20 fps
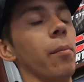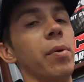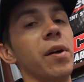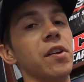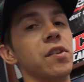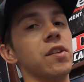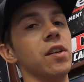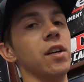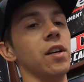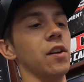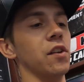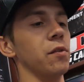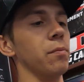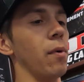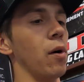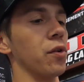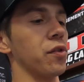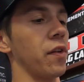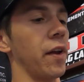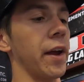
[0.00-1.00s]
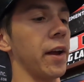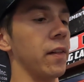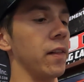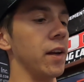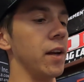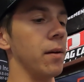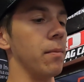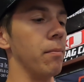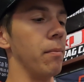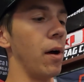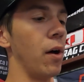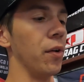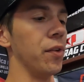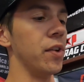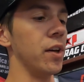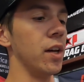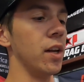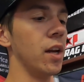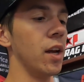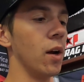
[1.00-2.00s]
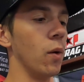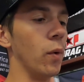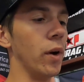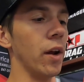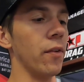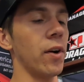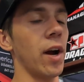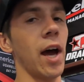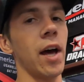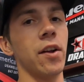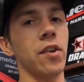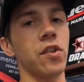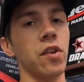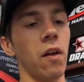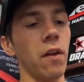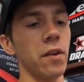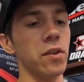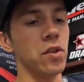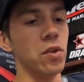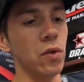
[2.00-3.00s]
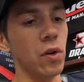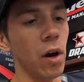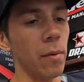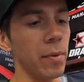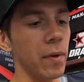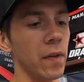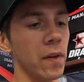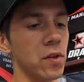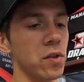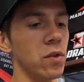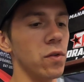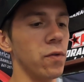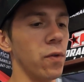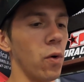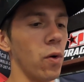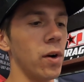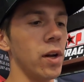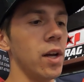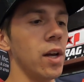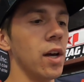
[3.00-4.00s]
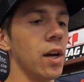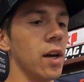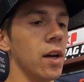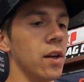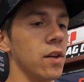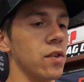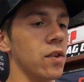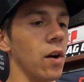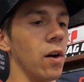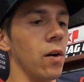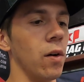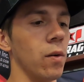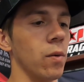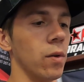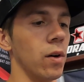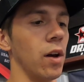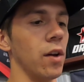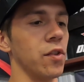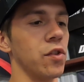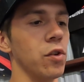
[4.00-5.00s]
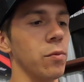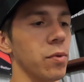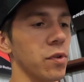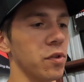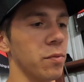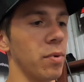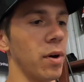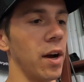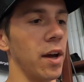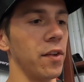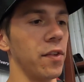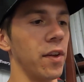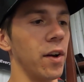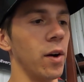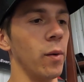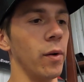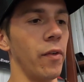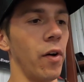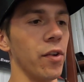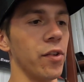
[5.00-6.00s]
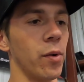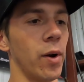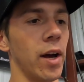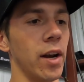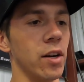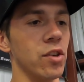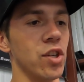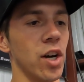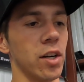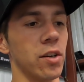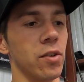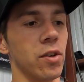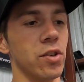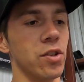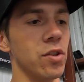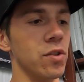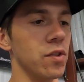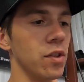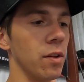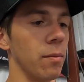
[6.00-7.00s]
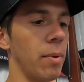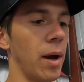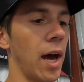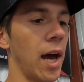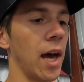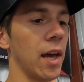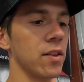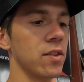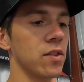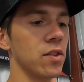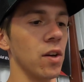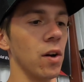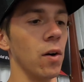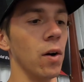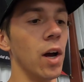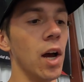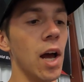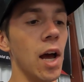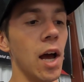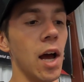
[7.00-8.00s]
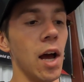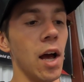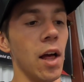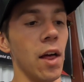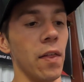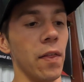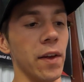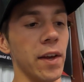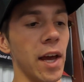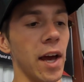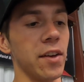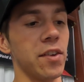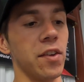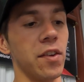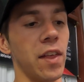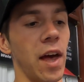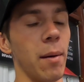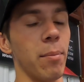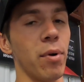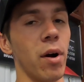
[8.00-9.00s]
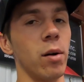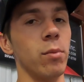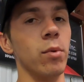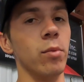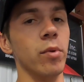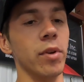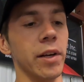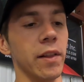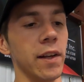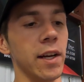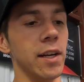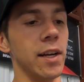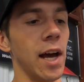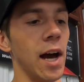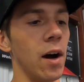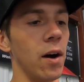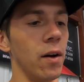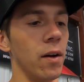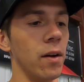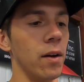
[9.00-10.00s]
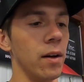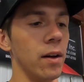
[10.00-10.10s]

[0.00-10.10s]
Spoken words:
piston is most likely melted. We never had a solid tune-up in the 240, so we're not super surprised there. We've also had injector issues in the past, so the guess is that probably leaned out